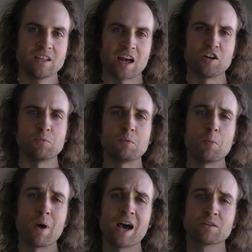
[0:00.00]
I remember
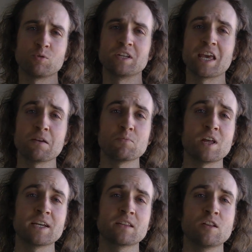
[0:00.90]
back when a game
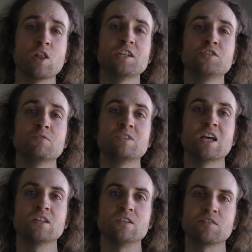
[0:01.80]
like The Legend of
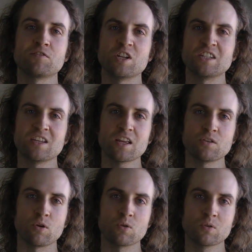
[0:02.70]
Zelda for
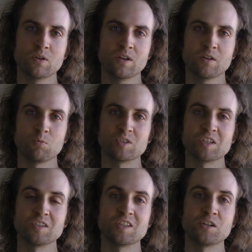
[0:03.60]
Nintendo was
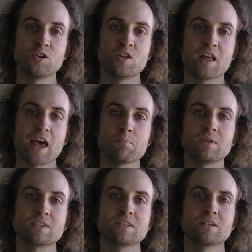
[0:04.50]
considered
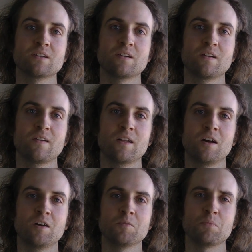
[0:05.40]
epic.
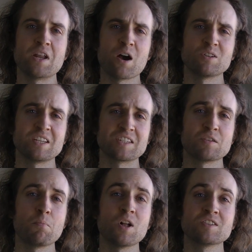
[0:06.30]
But now it takes
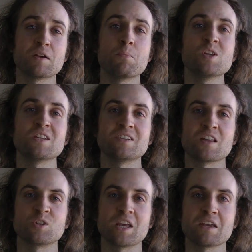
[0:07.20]
a
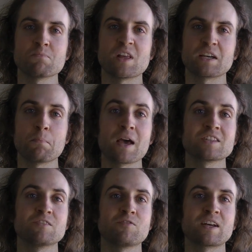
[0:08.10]
multi-million-dollar game like
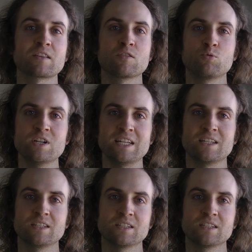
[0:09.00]
Mass Effect 3.